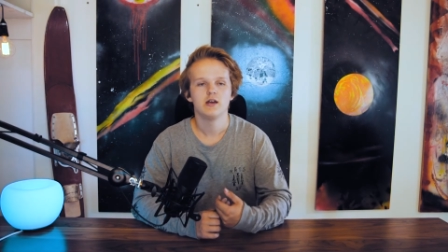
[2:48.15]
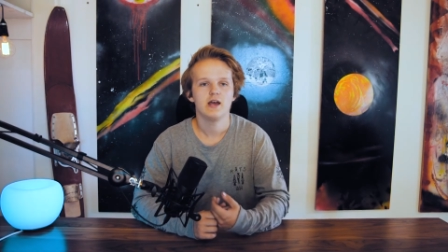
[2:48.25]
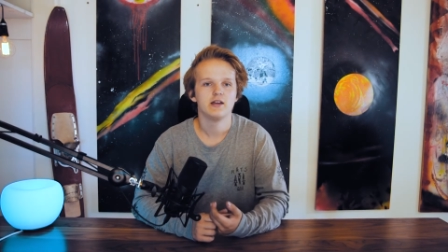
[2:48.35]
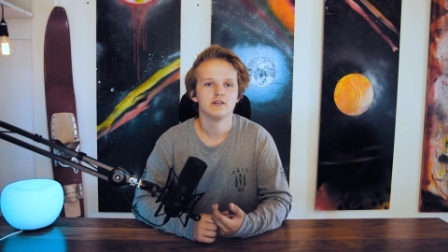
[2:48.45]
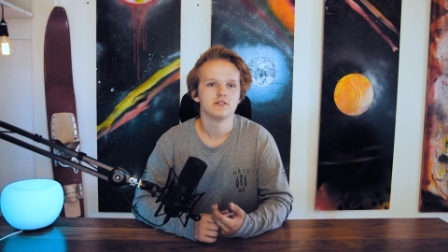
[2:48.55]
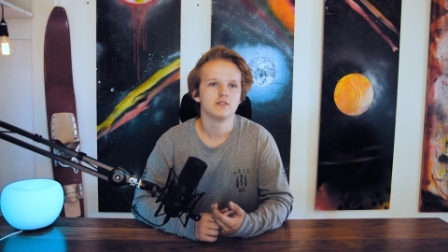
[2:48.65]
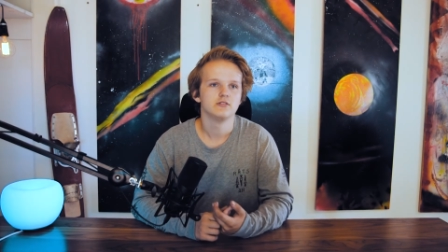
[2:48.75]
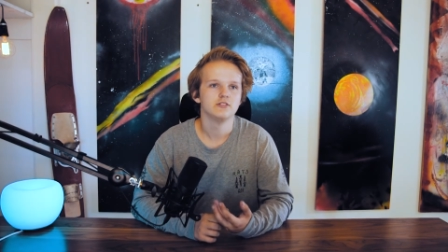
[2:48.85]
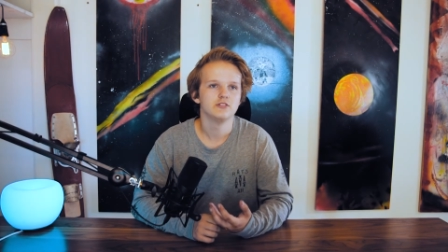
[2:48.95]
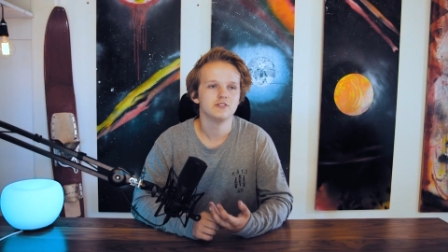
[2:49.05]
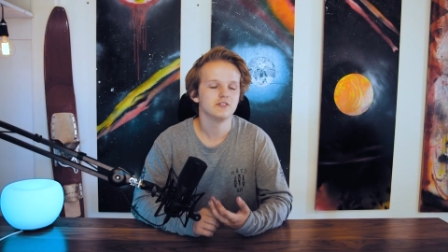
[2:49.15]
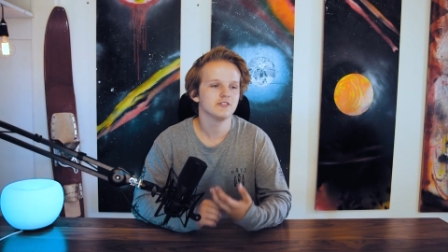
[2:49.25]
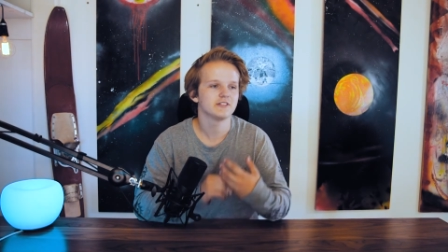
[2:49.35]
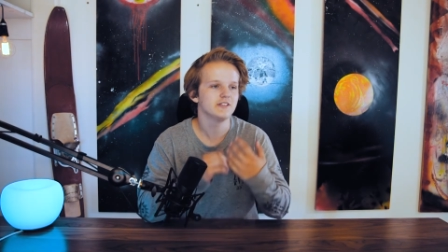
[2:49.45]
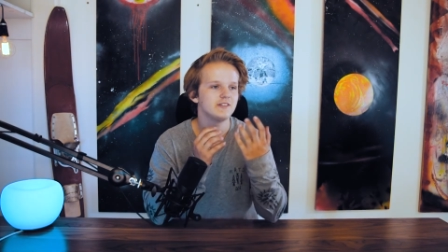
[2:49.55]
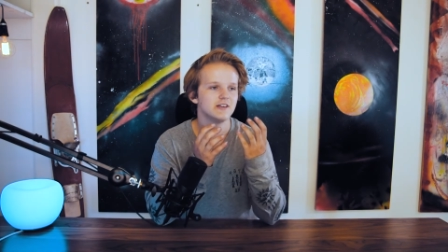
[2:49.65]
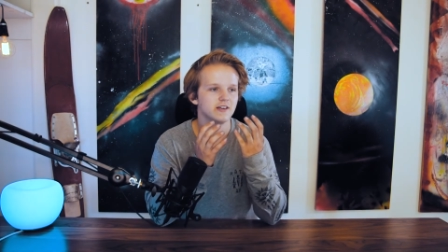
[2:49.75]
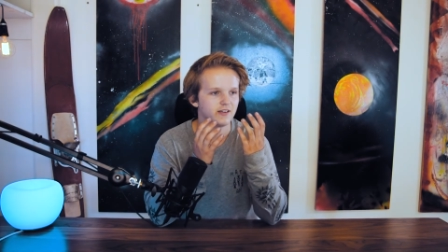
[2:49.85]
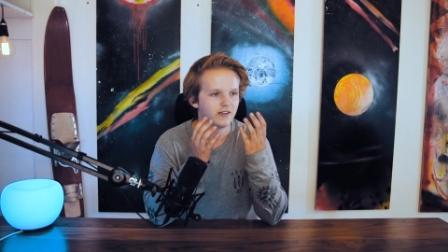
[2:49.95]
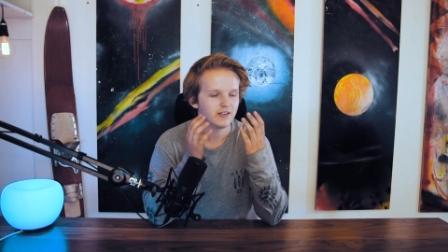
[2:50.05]
and you, you just sit
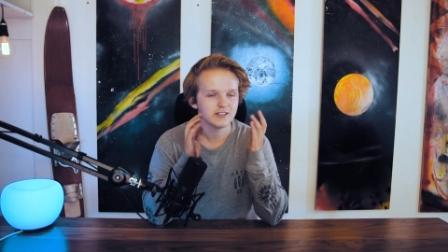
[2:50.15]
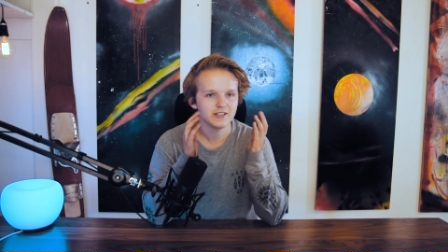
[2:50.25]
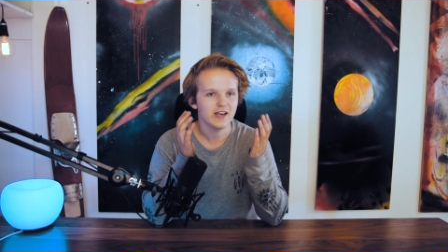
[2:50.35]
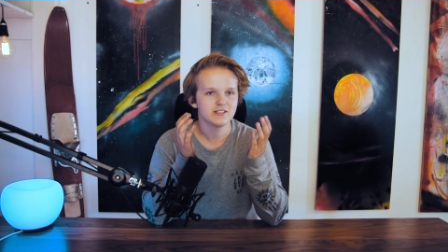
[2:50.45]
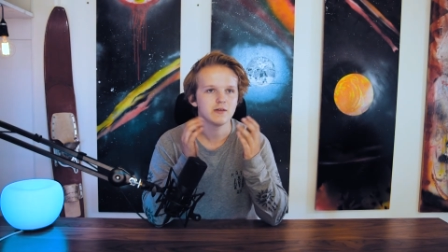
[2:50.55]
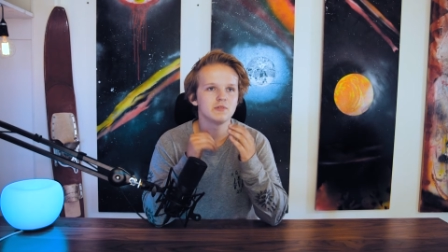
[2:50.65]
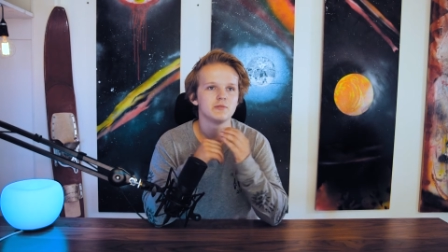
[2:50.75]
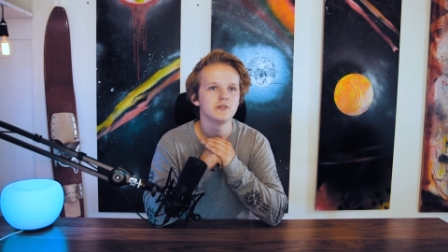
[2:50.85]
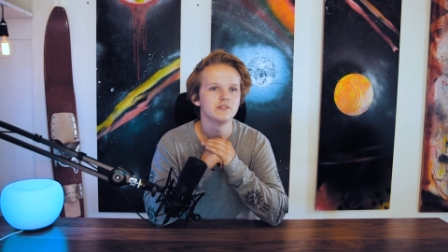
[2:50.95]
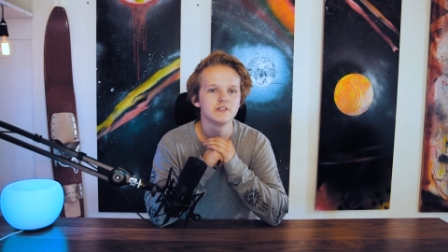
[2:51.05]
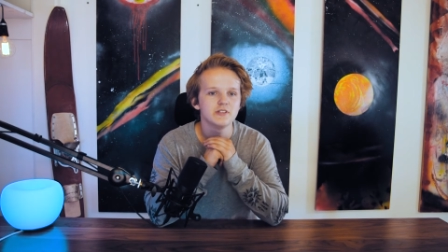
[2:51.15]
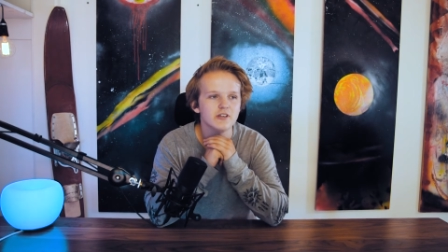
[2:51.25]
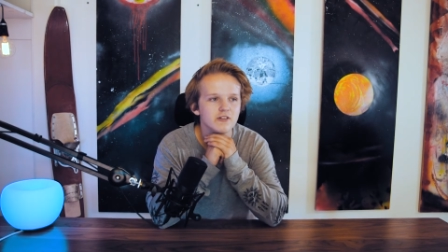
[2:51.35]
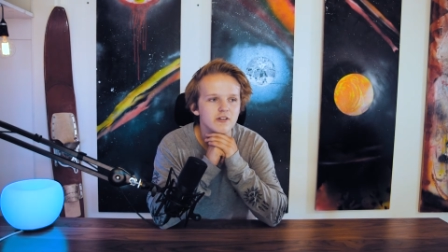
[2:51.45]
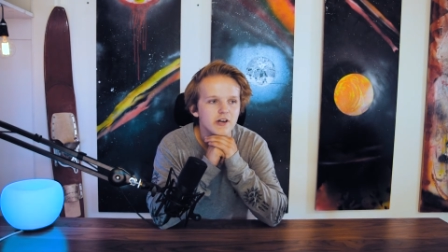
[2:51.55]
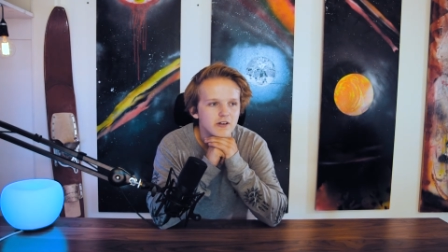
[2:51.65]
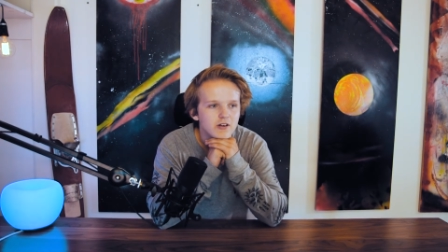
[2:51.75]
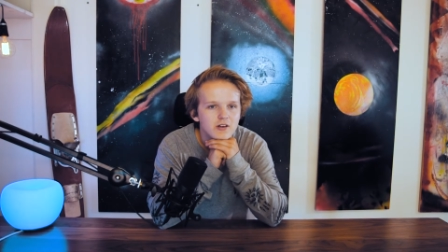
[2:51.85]
there because it has happened to me you sit there and you're like